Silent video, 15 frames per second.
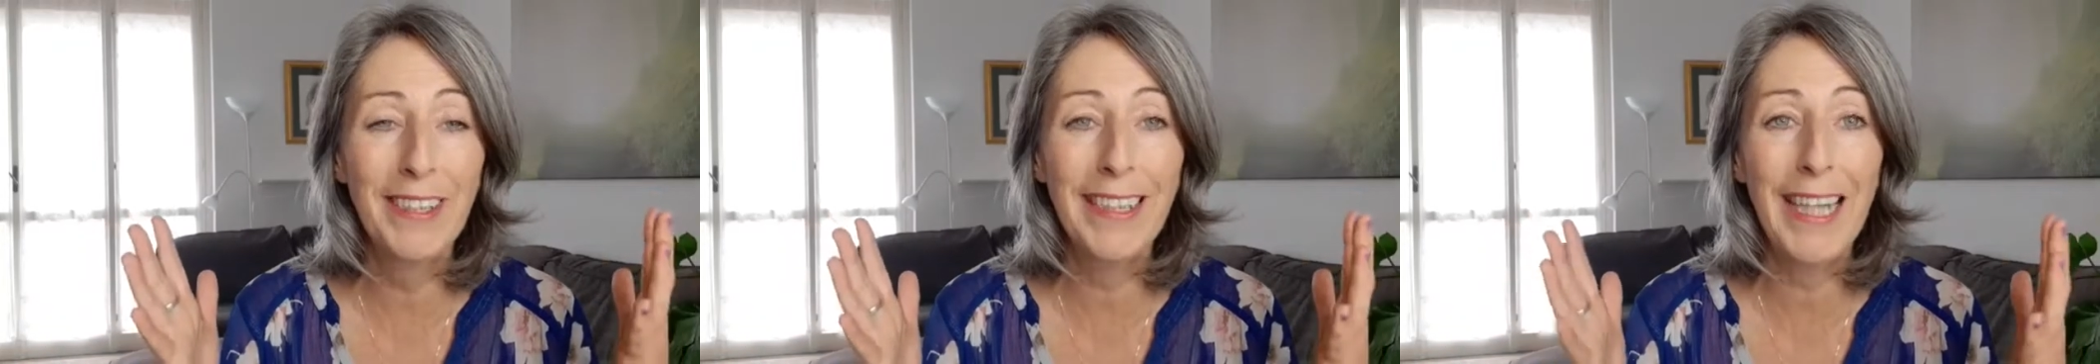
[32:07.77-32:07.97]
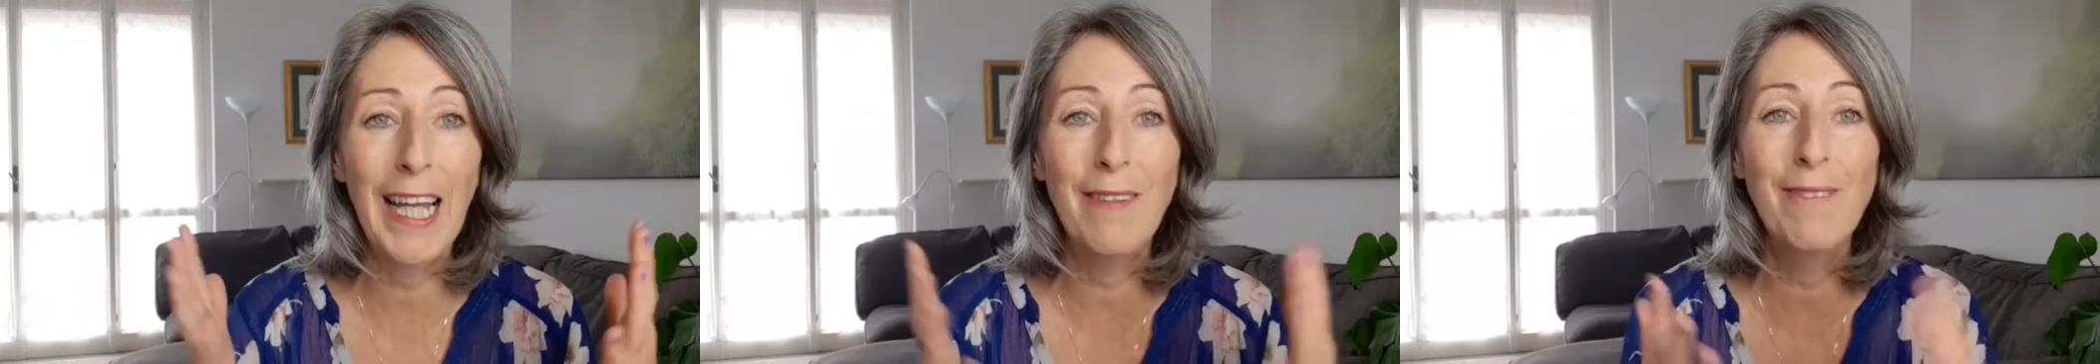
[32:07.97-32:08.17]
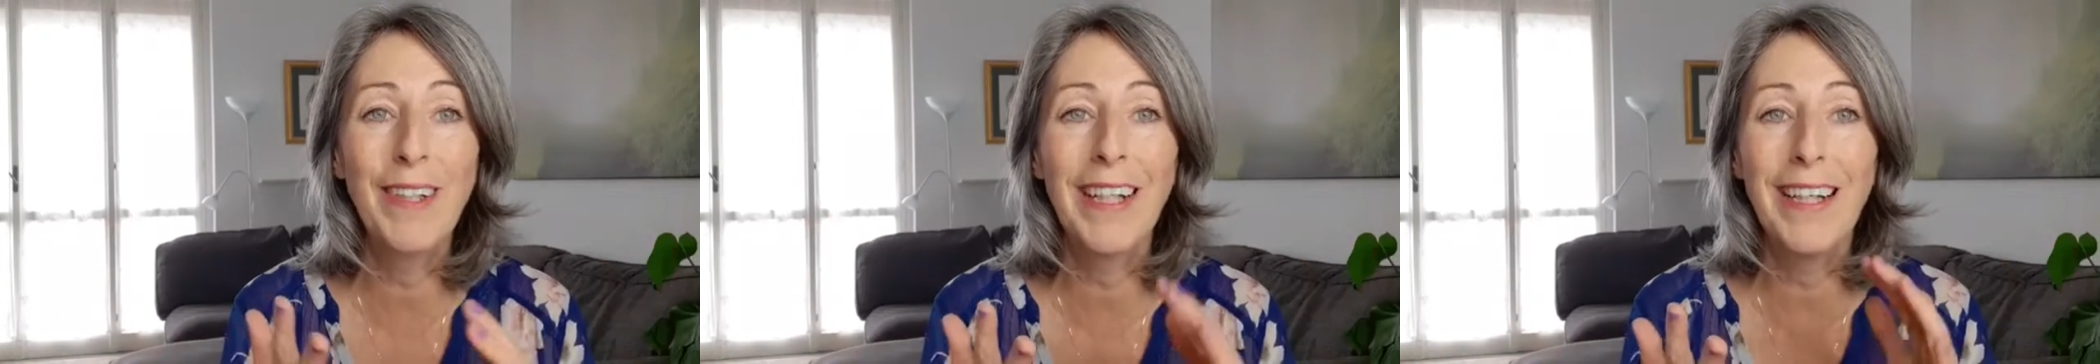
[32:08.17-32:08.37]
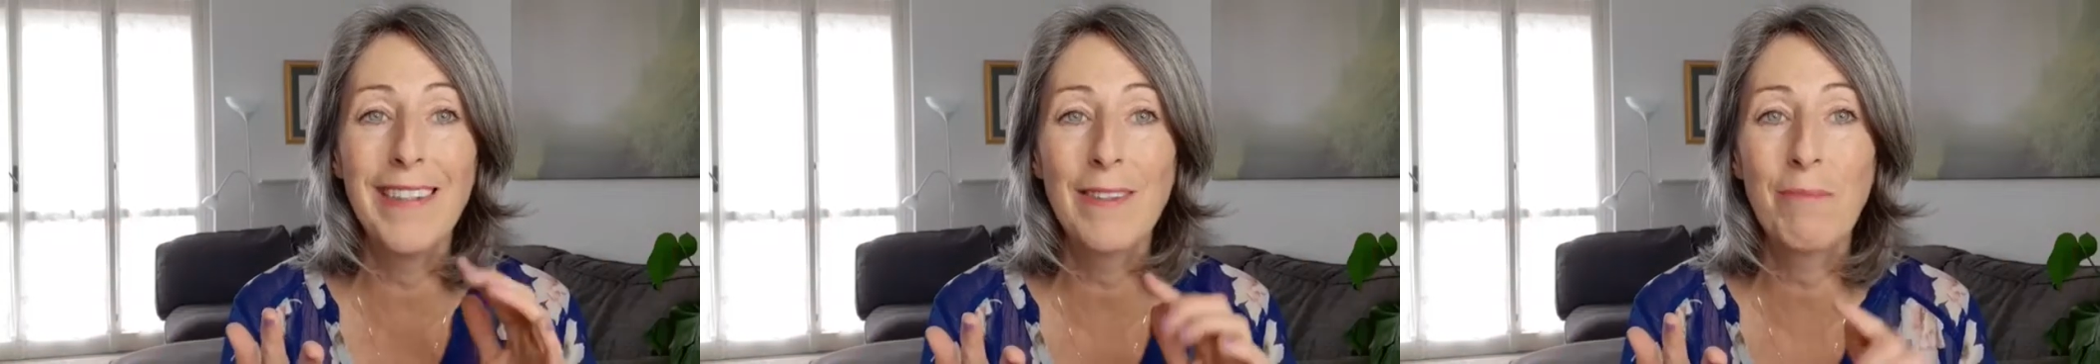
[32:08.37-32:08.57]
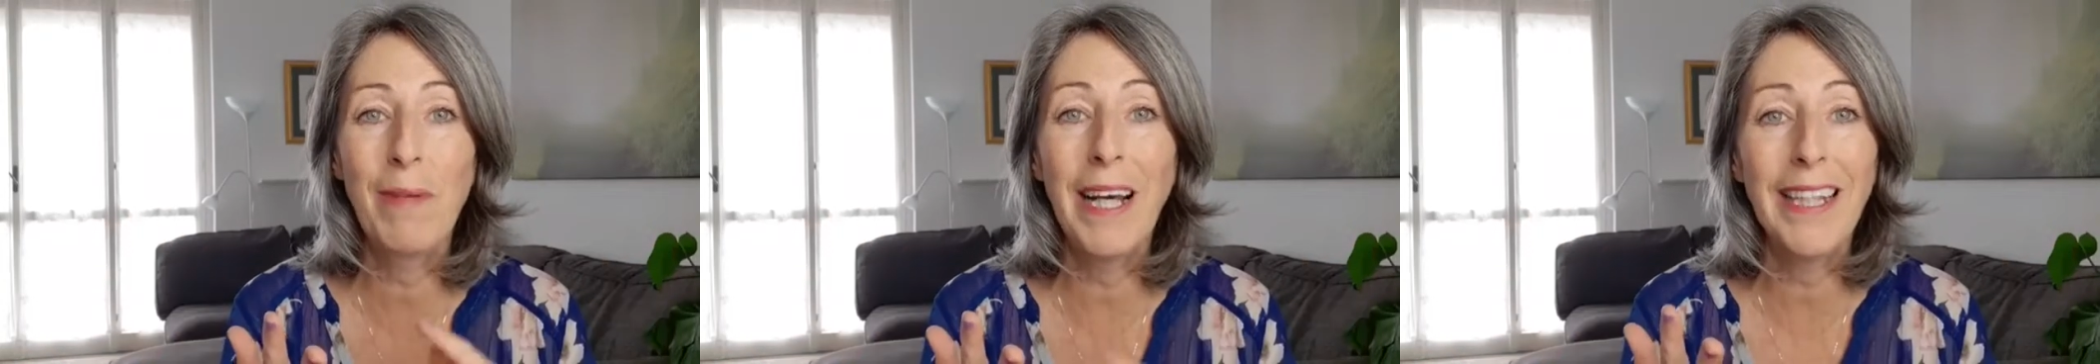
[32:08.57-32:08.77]
would have came
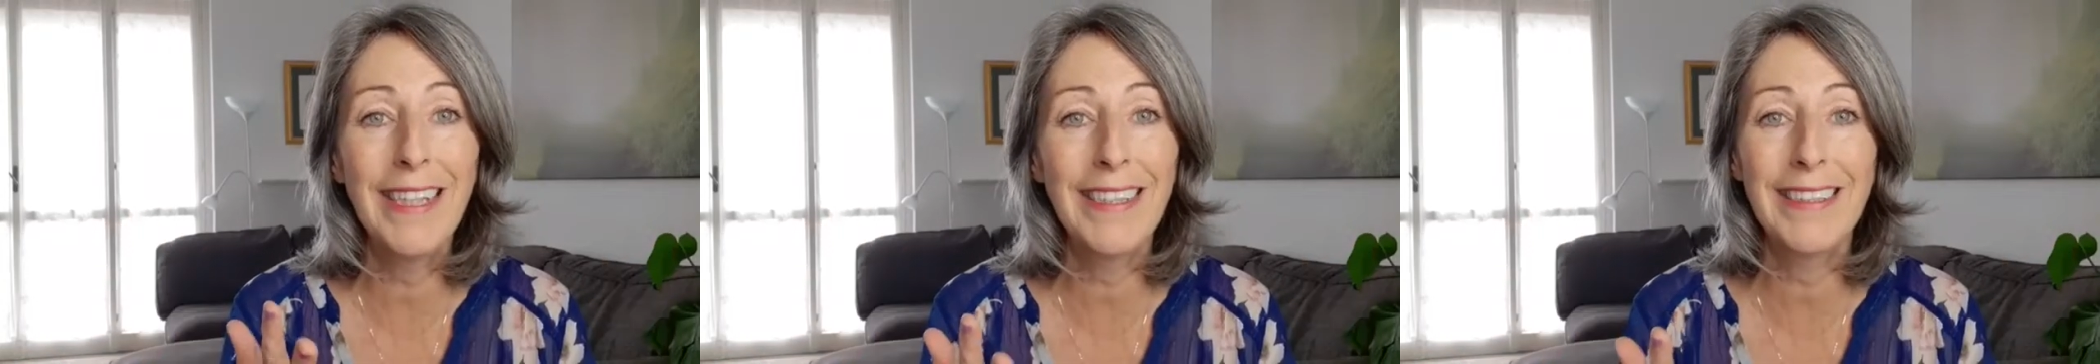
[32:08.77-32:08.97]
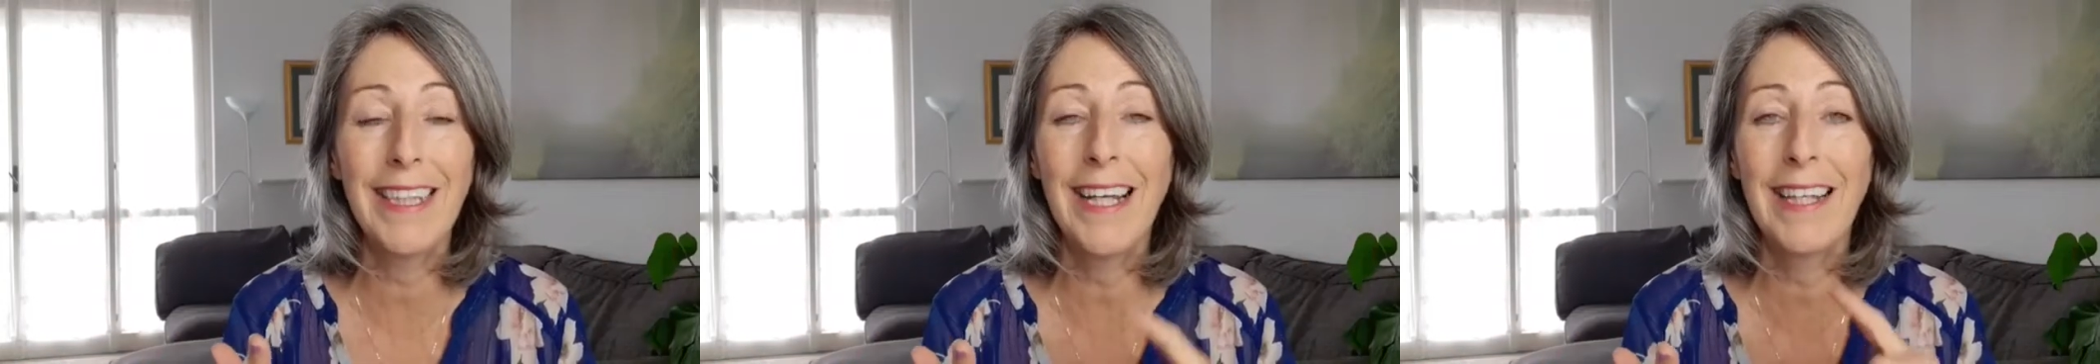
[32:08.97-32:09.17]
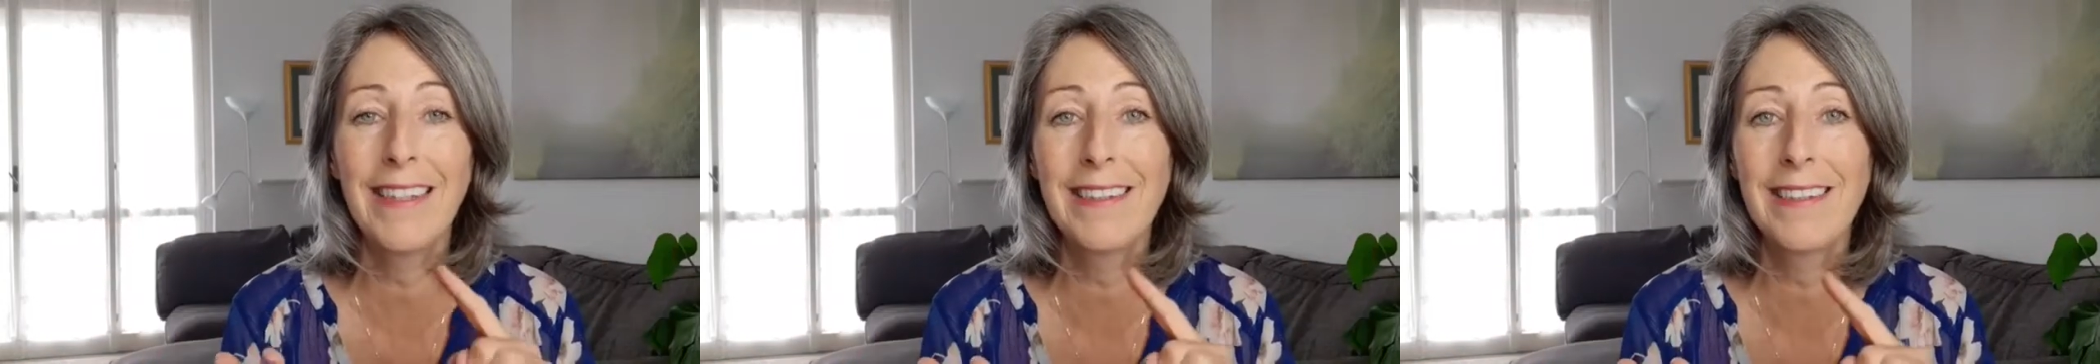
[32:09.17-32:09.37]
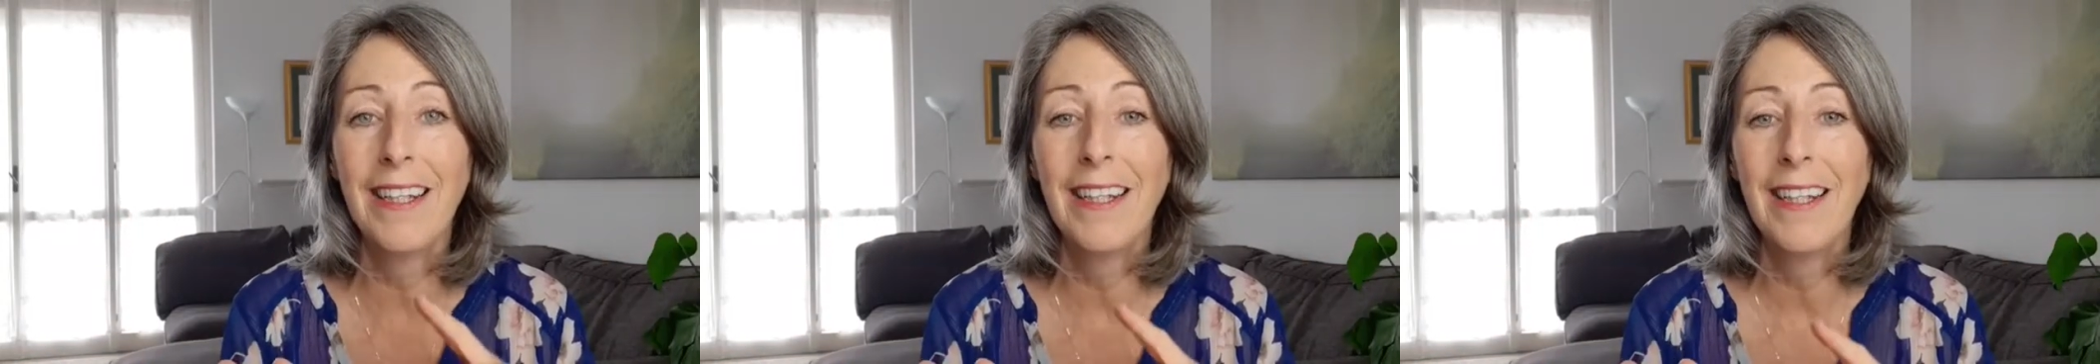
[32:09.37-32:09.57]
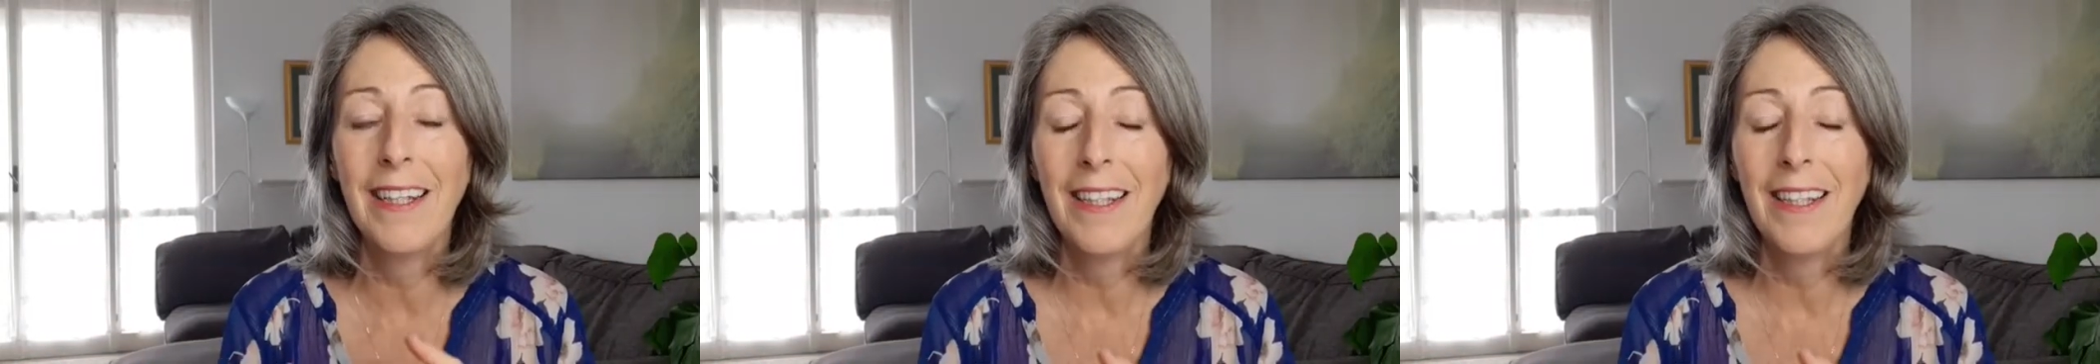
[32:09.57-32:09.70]
as panic attacks,